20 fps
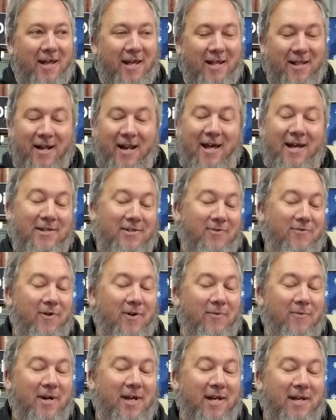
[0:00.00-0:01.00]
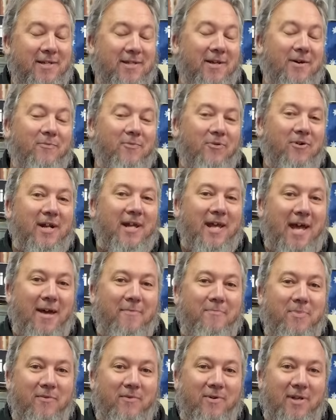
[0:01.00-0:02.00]
in the last 3 weeks, I'm pretty
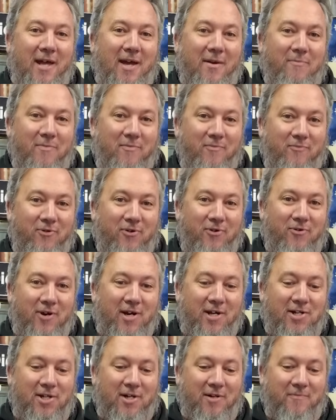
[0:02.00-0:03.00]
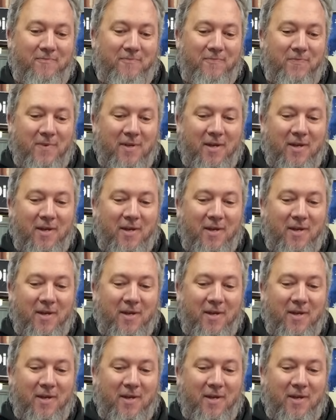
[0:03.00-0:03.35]
happy with that progression.